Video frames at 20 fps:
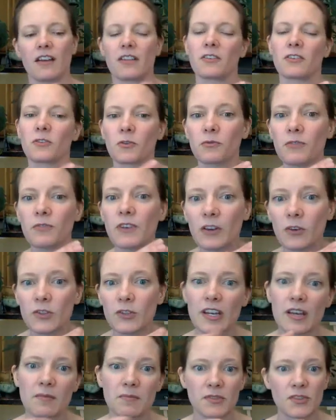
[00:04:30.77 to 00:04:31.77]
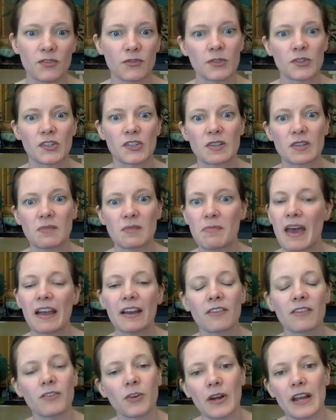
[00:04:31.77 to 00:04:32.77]
your fingertips versus the back
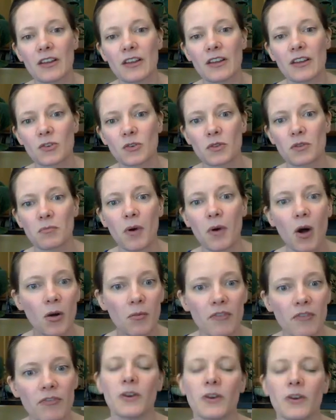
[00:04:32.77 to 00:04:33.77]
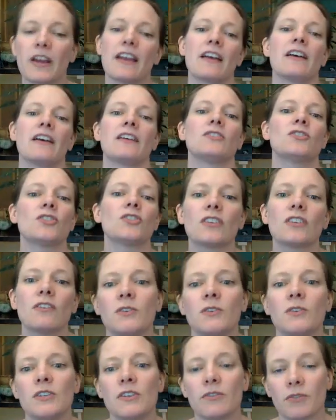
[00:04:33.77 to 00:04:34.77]
of your hand or the palm of your hand should give
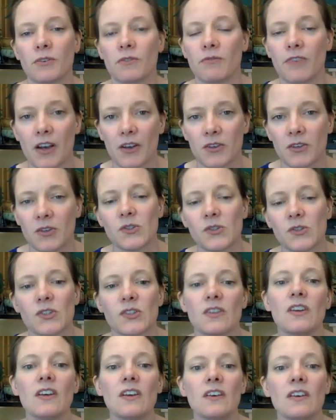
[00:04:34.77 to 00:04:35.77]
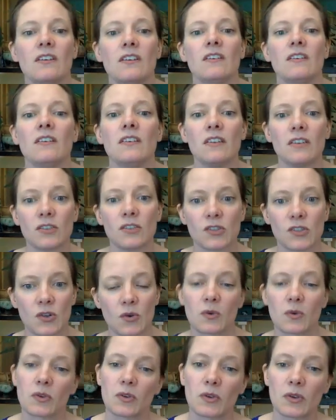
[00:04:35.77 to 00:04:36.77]
you different values.
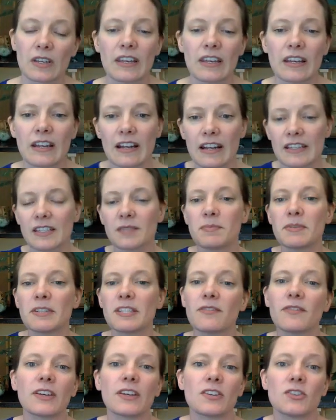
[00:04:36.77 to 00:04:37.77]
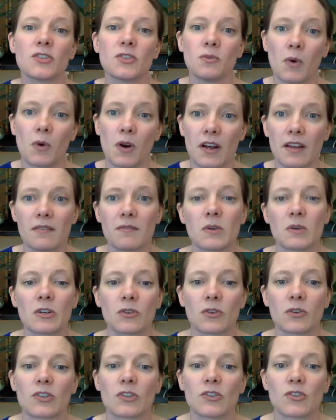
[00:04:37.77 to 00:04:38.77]
So you can get as specific as you want when
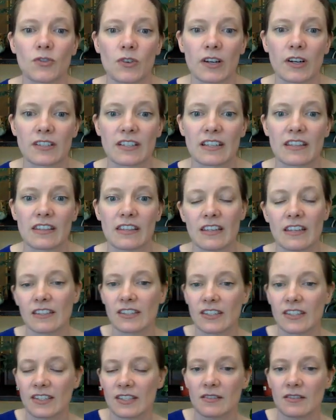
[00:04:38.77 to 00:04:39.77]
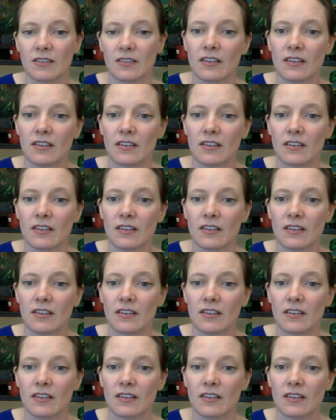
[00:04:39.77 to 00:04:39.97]
you're constructing these